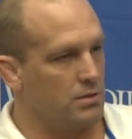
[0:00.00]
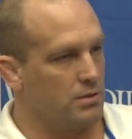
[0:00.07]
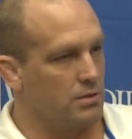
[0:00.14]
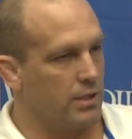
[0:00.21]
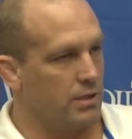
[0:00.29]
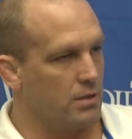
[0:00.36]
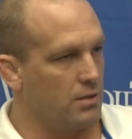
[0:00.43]

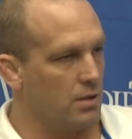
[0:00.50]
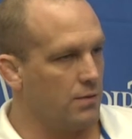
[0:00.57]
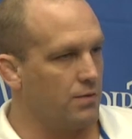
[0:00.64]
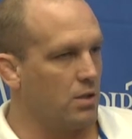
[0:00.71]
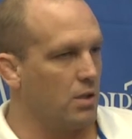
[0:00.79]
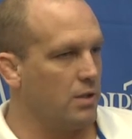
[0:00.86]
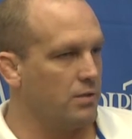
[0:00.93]
taking a
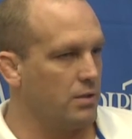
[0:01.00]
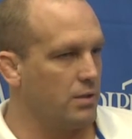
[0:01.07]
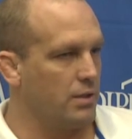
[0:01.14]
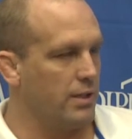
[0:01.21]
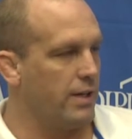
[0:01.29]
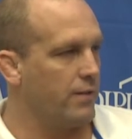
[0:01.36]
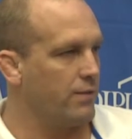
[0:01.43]
tough loss, and
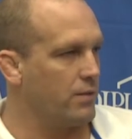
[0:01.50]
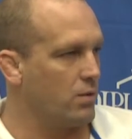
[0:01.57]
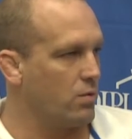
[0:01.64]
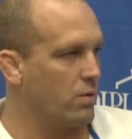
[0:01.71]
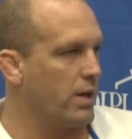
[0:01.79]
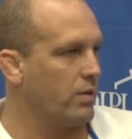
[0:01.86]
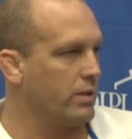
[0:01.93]
then having to
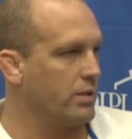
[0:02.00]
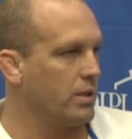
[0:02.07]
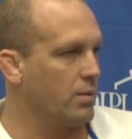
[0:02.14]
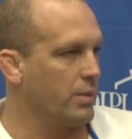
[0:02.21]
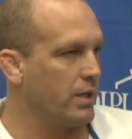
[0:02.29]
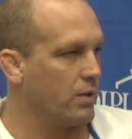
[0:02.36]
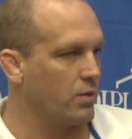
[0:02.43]
rally and
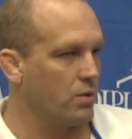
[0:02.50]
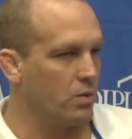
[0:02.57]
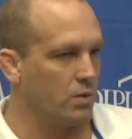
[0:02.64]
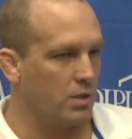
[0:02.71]
come back through.